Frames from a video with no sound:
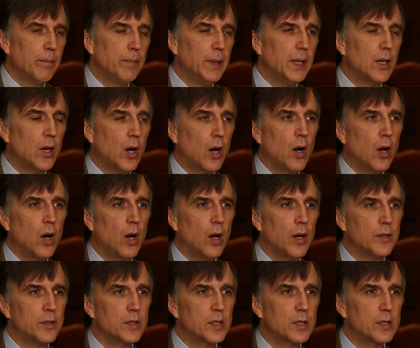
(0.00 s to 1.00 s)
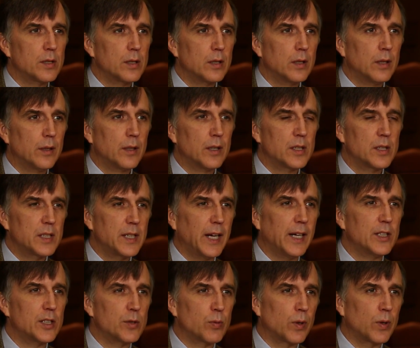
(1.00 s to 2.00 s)
because the
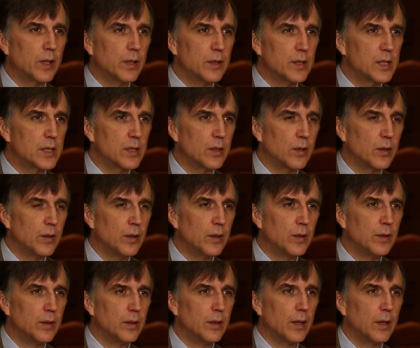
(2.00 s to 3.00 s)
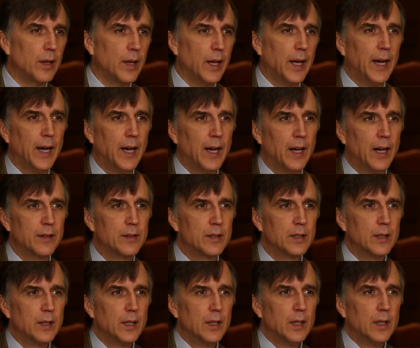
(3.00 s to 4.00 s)
states were concerned that